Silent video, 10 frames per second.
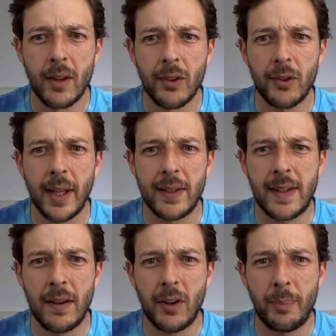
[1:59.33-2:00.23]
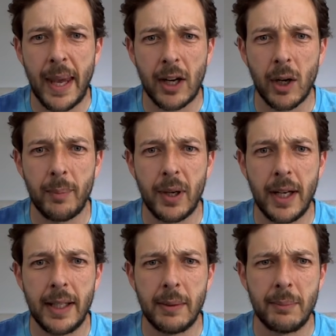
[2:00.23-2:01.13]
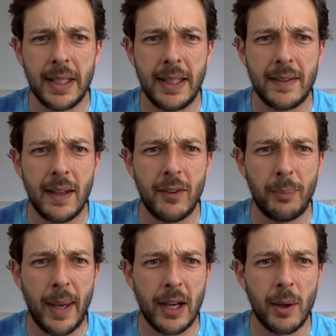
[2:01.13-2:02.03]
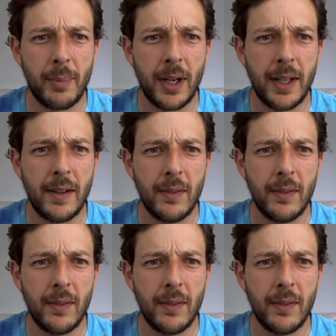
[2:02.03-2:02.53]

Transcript: So let's give us back our pawn. Please give us back our pawn.